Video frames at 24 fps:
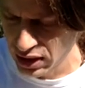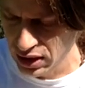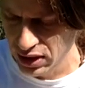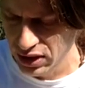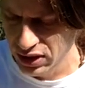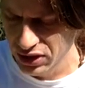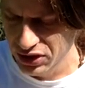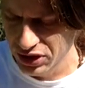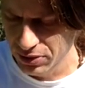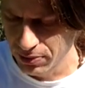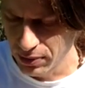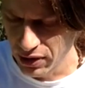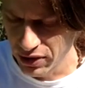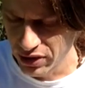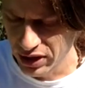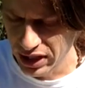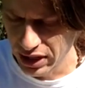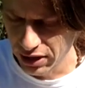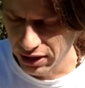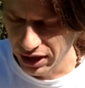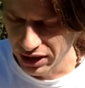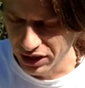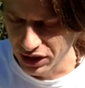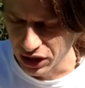there's some other
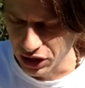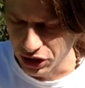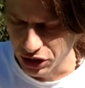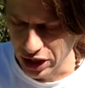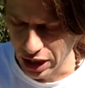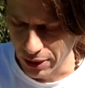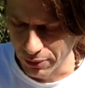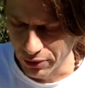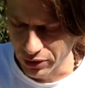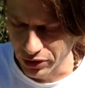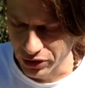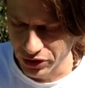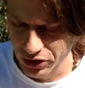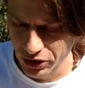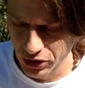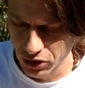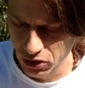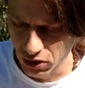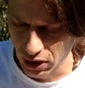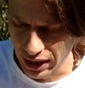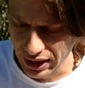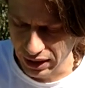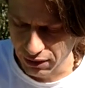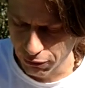interesting chapters too,
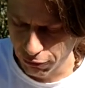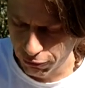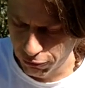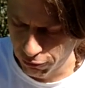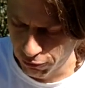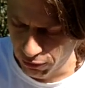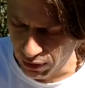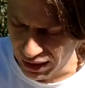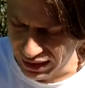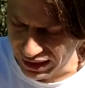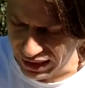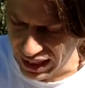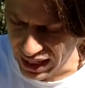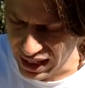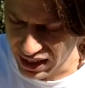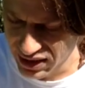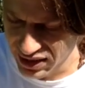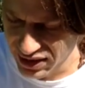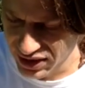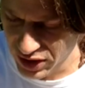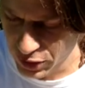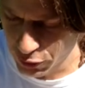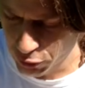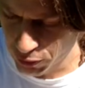like like
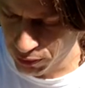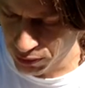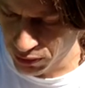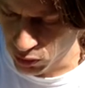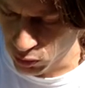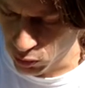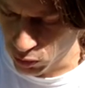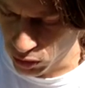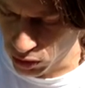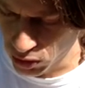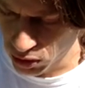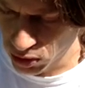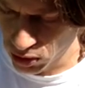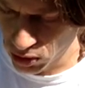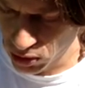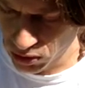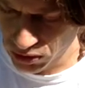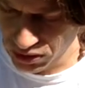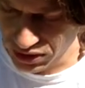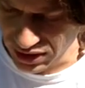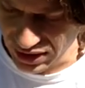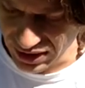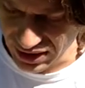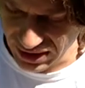exits from the
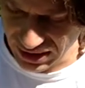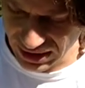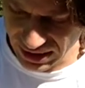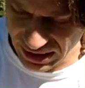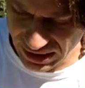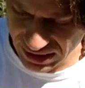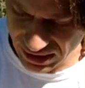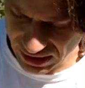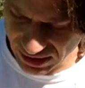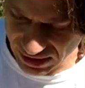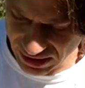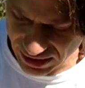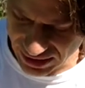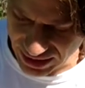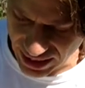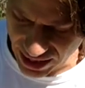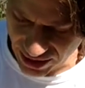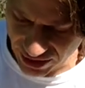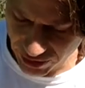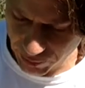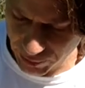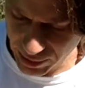world, diseases, death,